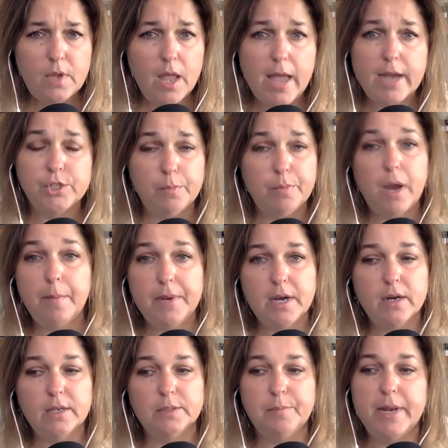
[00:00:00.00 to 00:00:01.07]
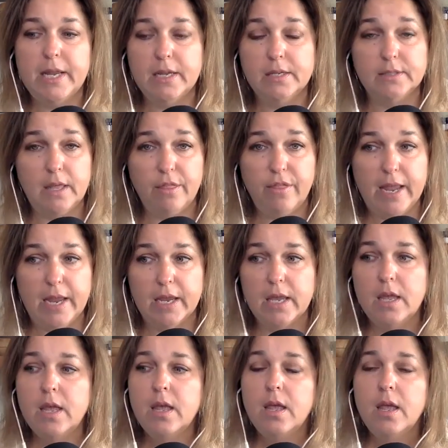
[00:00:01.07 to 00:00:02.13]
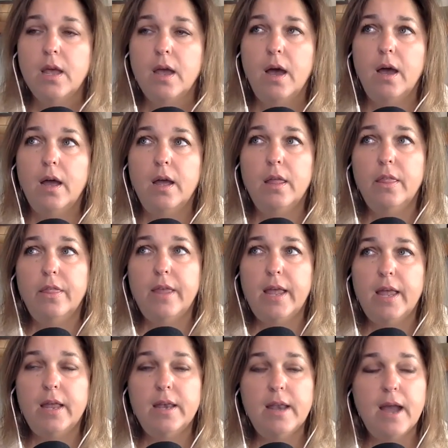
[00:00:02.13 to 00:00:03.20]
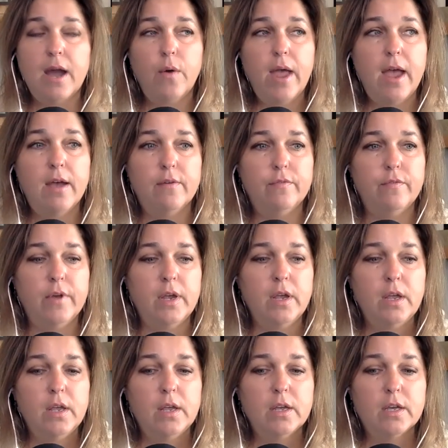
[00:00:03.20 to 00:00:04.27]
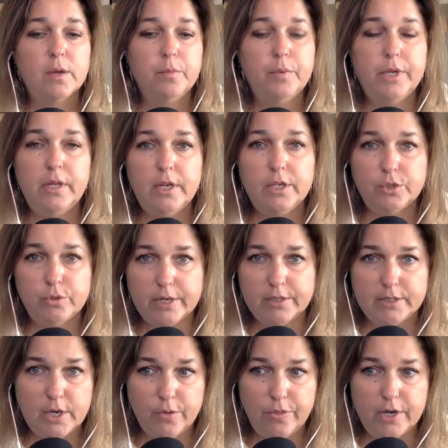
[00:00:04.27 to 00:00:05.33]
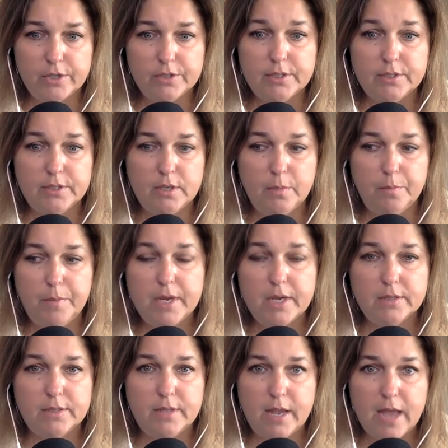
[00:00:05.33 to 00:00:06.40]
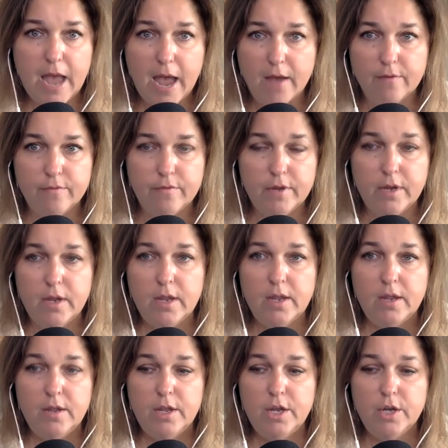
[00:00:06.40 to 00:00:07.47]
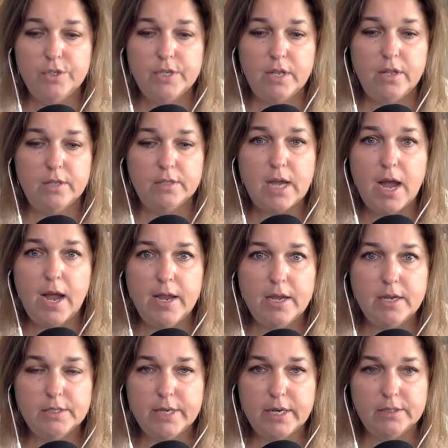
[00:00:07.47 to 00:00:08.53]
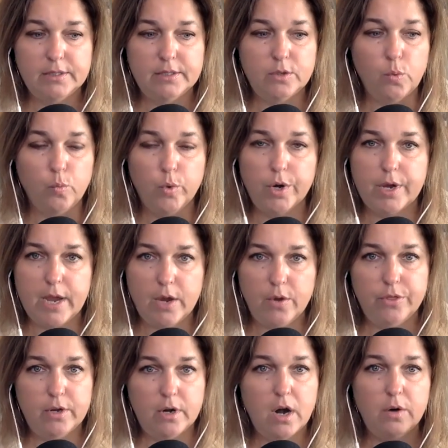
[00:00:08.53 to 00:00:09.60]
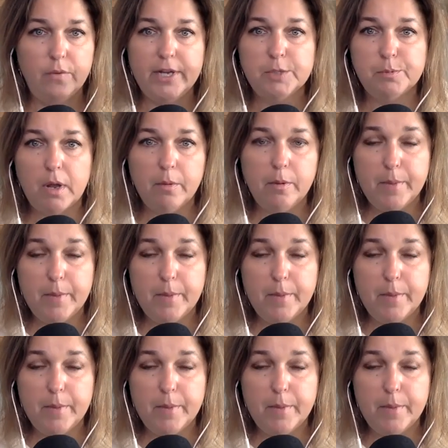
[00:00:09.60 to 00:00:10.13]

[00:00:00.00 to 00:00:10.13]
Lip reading: not as many as they think. They now have completely stressed out their system because they have done this high intense workout. Their heart rate's probably